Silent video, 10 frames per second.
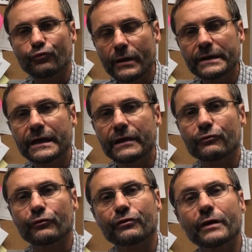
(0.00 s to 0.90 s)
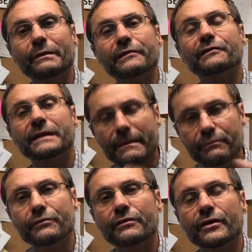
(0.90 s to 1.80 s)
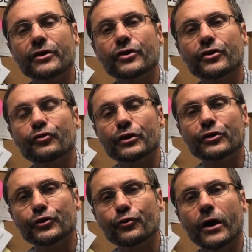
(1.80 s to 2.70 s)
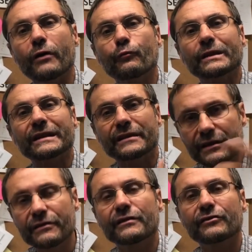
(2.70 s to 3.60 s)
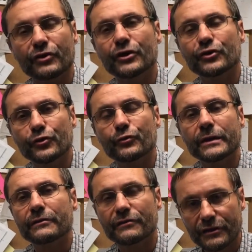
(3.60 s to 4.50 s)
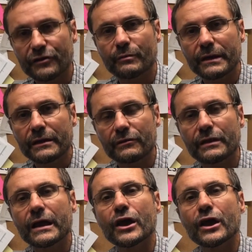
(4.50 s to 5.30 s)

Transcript: run test, or so how many steps you can do, or how what distance you can do in 6 minutes.